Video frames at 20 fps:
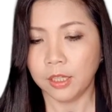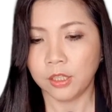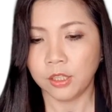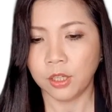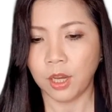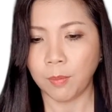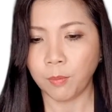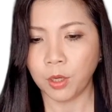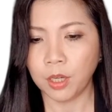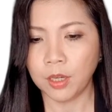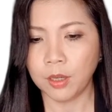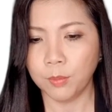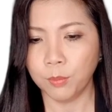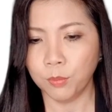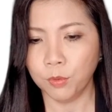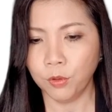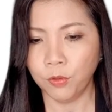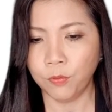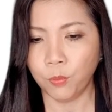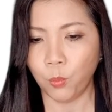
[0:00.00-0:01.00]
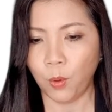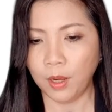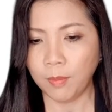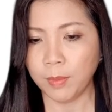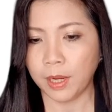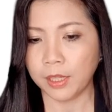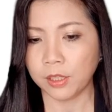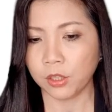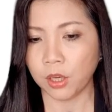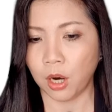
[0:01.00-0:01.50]
So I'm going to move 1
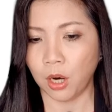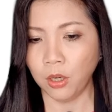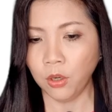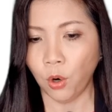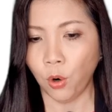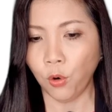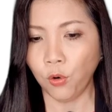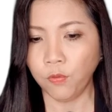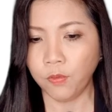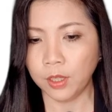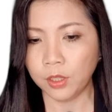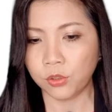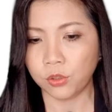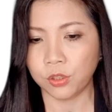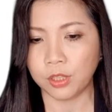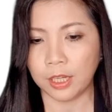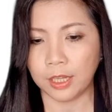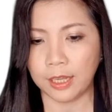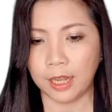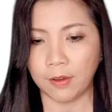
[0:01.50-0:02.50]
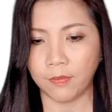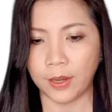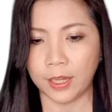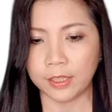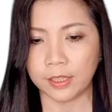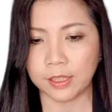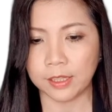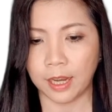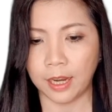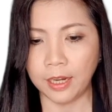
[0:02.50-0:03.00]
minus R over to the left
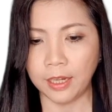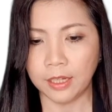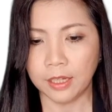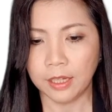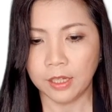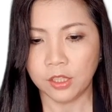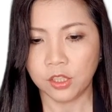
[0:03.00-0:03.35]
hand side.